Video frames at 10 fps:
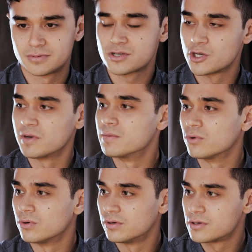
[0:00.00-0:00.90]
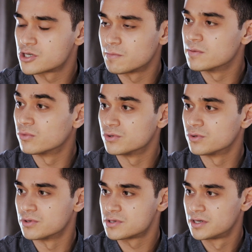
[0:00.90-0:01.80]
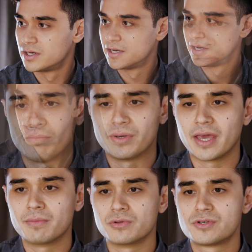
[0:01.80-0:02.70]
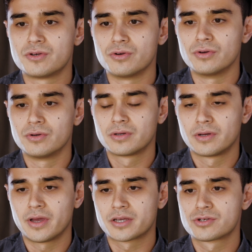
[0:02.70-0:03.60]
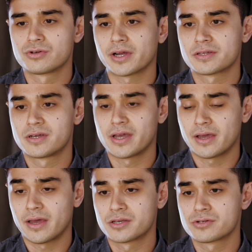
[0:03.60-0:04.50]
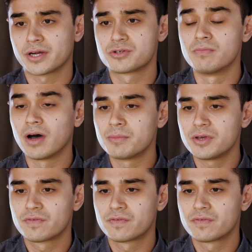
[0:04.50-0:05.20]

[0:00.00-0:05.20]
so many more doors. Being able to extract umami